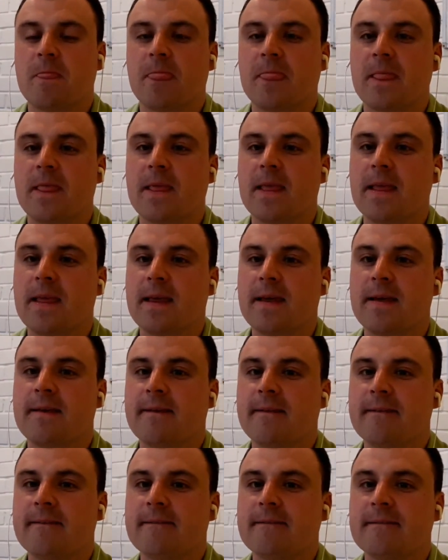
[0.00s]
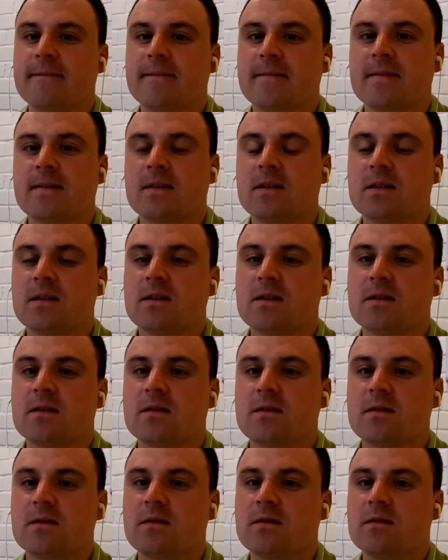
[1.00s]
Yes. Um,
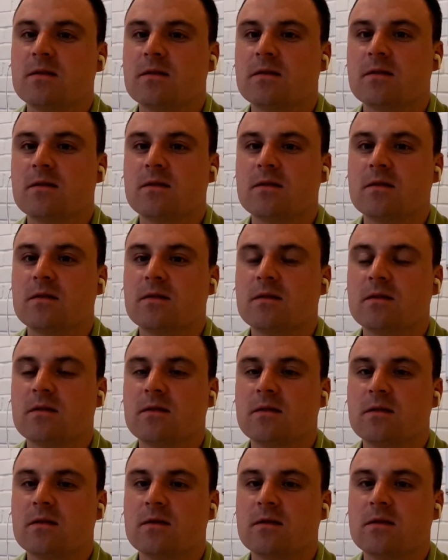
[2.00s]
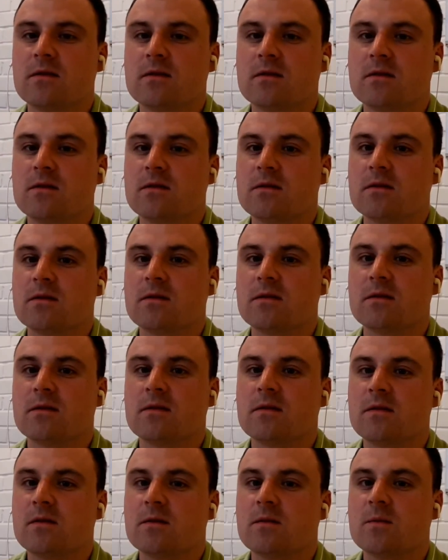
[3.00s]
Phrasal verbs
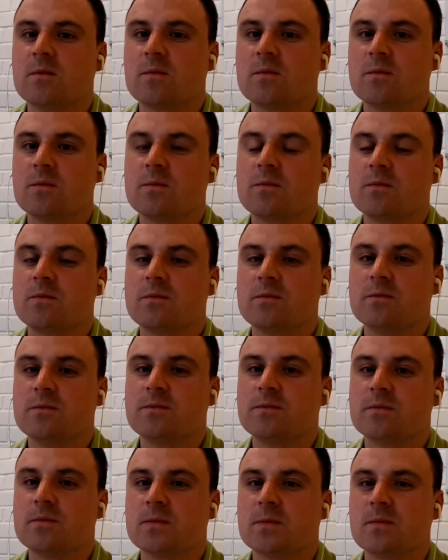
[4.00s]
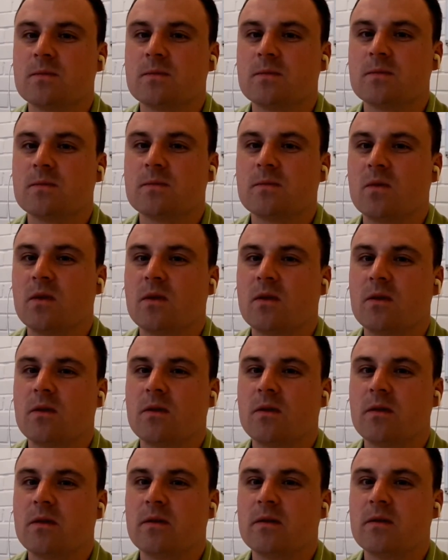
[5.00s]
and slang is we are
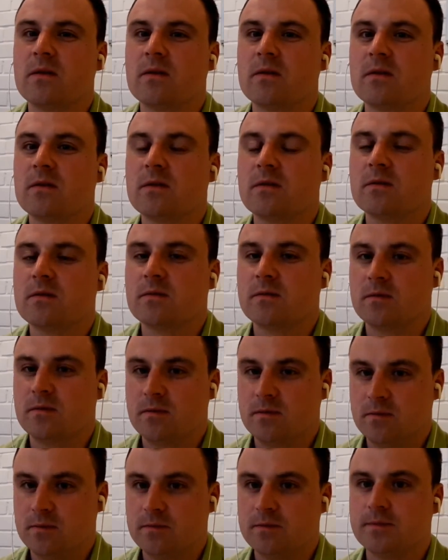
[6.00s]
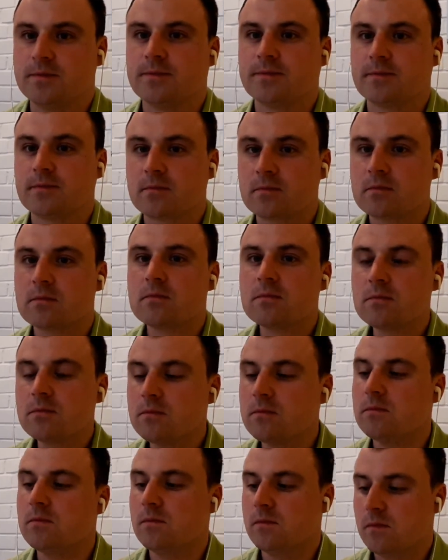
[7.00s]
guilty, especially
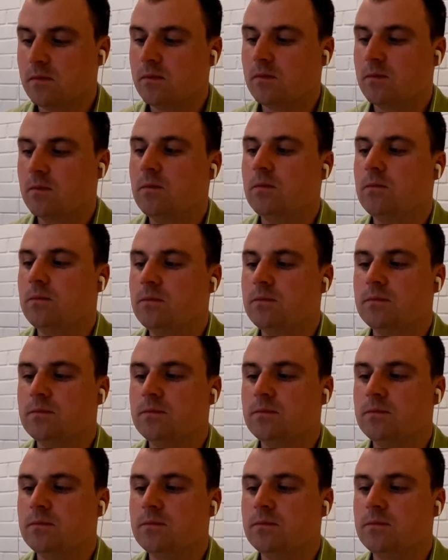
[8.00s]
Americans. I have been